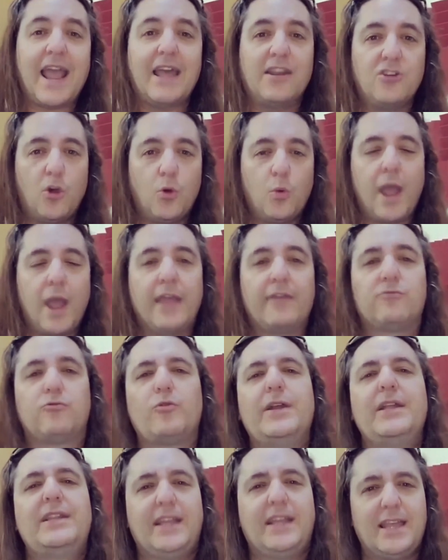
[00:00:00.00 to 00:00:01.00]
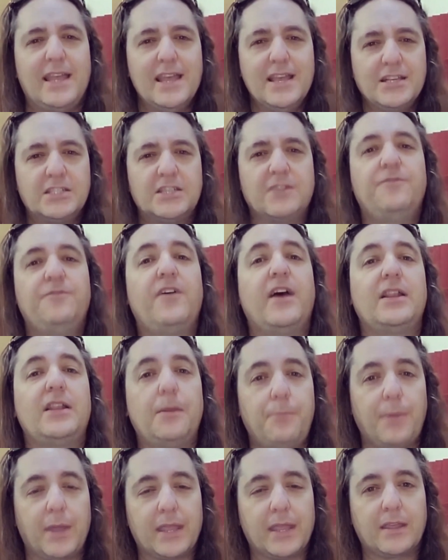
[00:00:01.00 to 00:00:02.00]
had no way of really
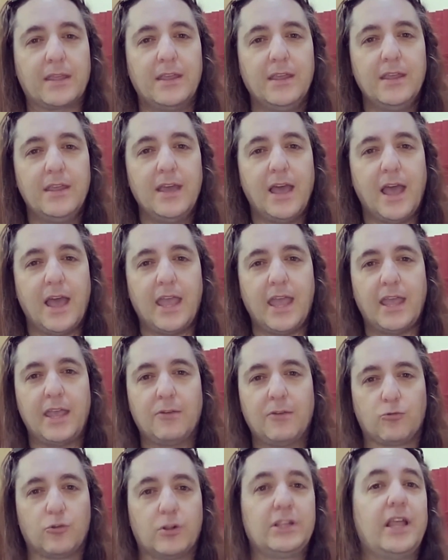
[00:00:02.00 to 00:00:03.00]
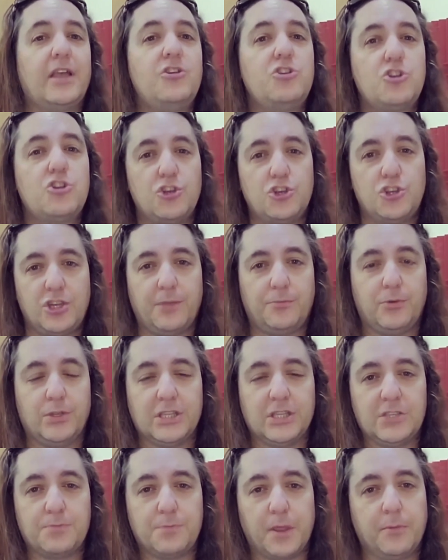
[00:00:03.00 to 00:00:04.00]
developing a relationship
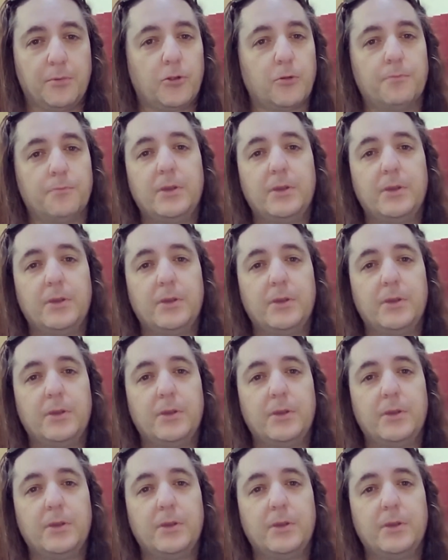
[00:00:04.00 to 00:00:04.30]
with these people or